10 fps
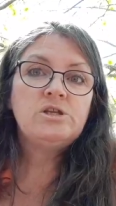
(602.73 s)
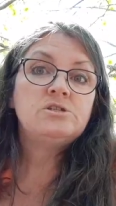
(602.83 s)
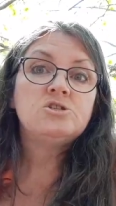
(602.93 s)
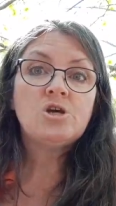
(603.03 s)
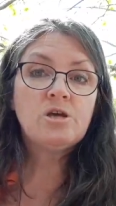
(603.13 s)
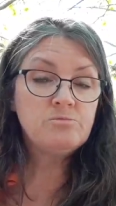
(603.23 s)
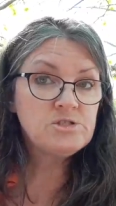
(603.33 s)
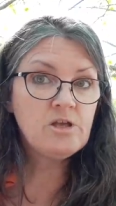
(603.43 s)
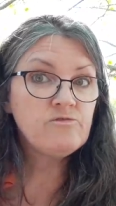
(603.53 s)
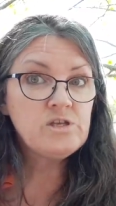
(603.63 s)
to check
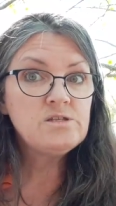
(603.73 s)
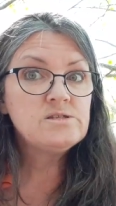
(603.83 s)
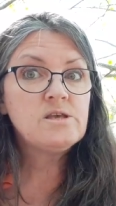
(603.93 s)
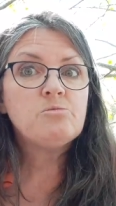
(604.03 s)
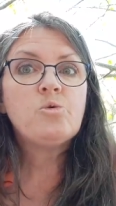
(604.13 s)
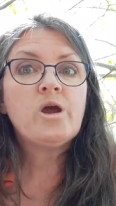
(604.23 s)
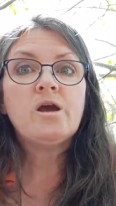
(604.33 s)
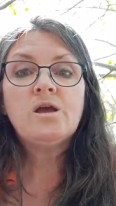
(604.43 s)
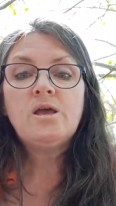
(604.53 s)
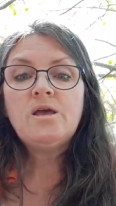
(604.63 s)
himself in somewhere.
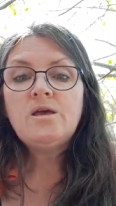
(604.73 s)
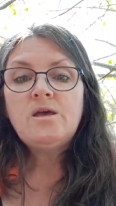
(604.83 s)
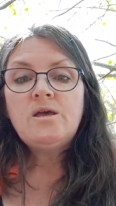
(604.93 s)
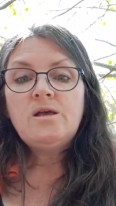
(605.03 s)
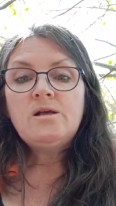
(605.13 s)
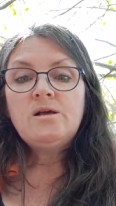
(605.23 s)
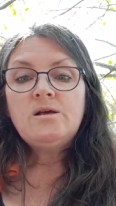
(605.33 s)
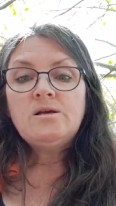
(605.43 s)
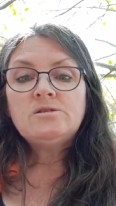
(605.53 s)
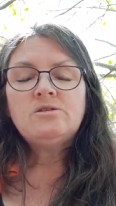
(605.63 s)

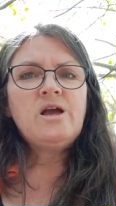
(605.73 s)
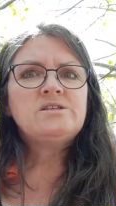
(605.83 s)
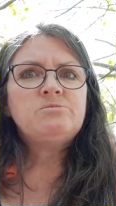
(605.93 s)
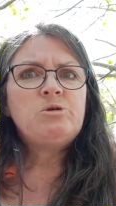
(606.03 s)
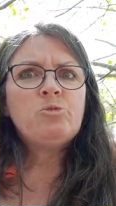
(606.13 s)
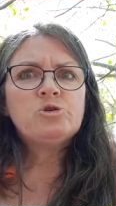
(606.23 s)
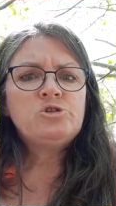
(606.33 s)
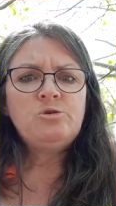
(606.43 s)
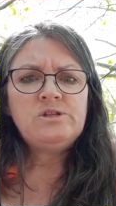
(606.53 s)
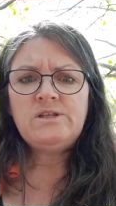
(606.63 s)
So there had to be more
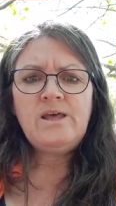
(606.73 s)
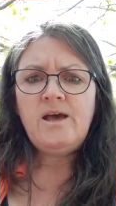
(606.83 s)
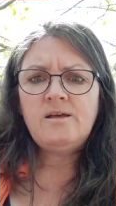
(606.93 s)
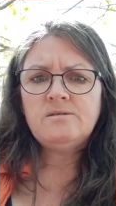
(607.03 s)
to it than that.